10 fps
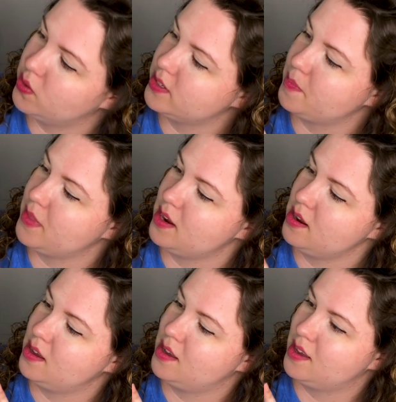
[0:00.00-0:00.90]
or something.
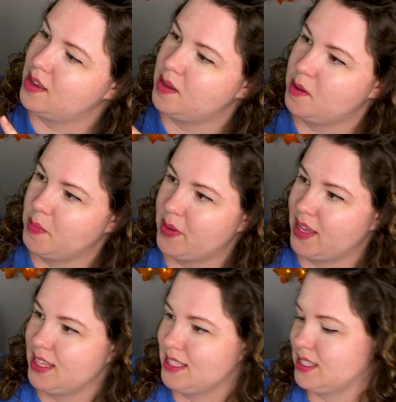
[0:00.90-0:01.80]
But
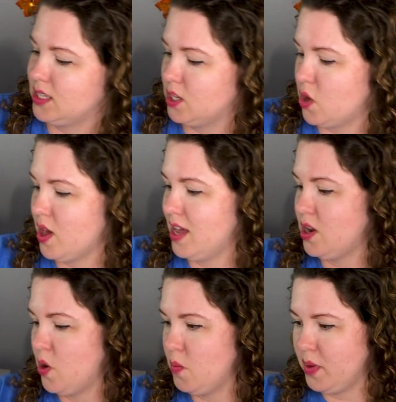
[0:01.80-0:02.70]
let's go ahead
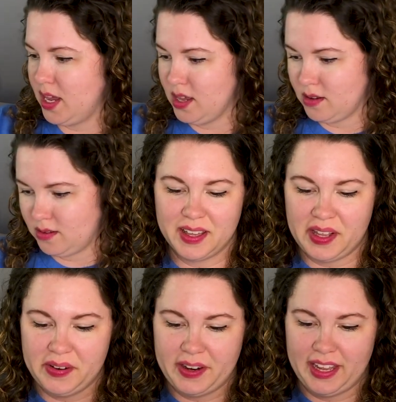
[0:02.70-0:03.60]
and open it.
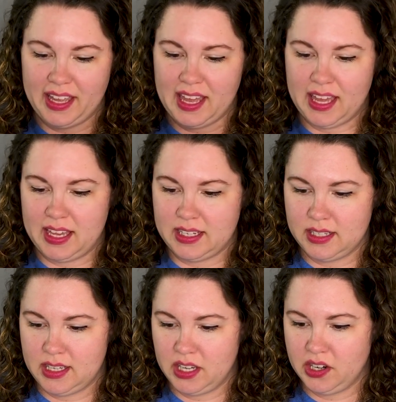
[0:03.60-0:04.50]
All right, and
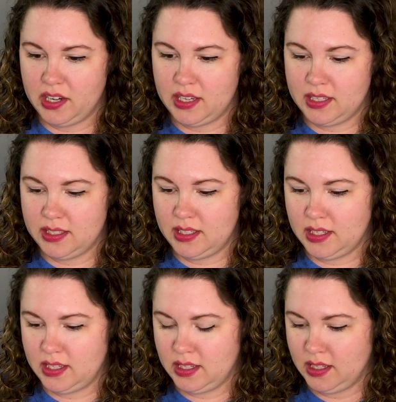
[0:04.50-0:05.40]
here is
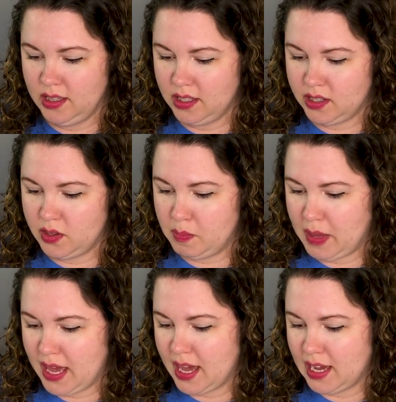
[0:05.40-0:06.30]
a little
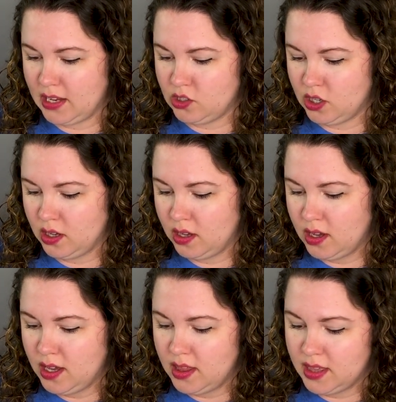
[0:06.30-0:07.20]
page.
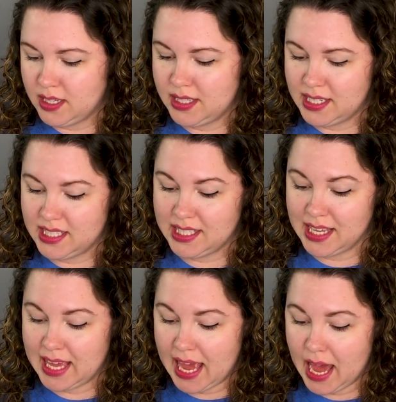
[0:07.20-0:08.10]
This is
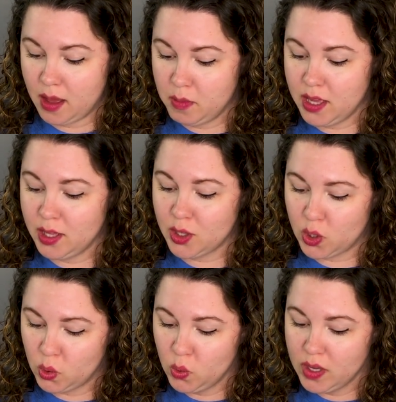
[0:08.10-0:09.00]
Gabby
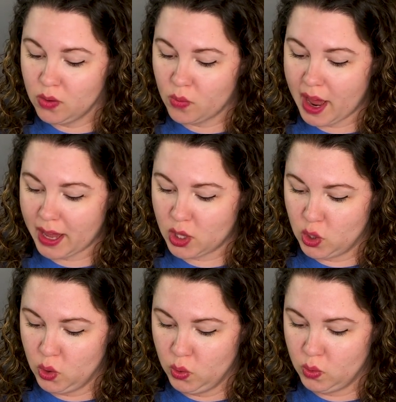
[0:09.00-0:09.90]
Gooey
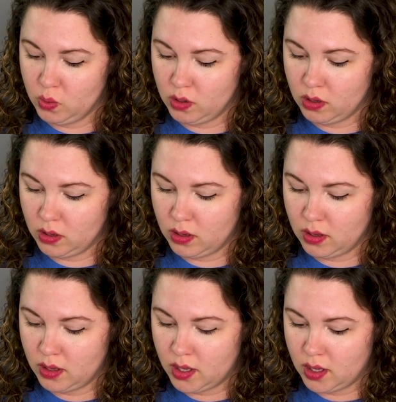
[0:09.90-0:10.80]
Raccoon
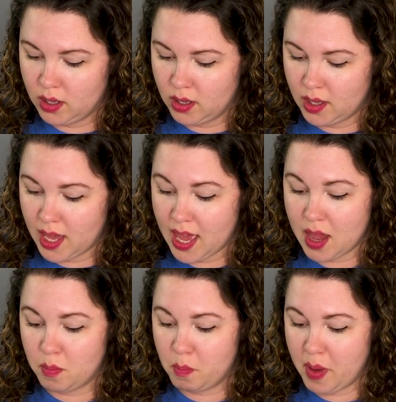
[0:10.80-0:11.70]

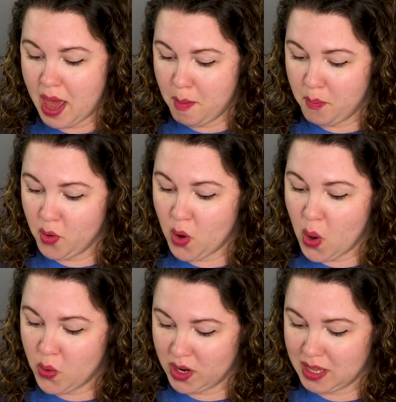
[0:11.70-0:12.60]
and
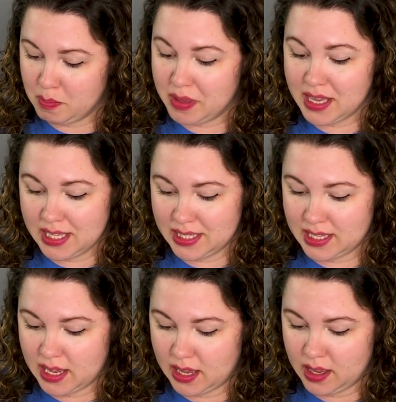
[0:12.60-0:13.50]
Pepperoni
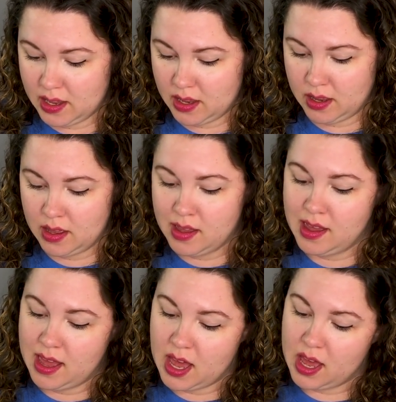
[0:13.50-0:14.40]
Pizza
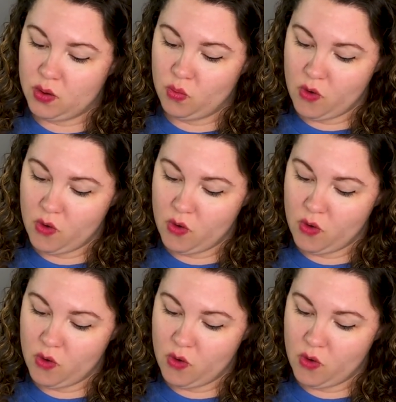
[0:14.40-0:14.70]
and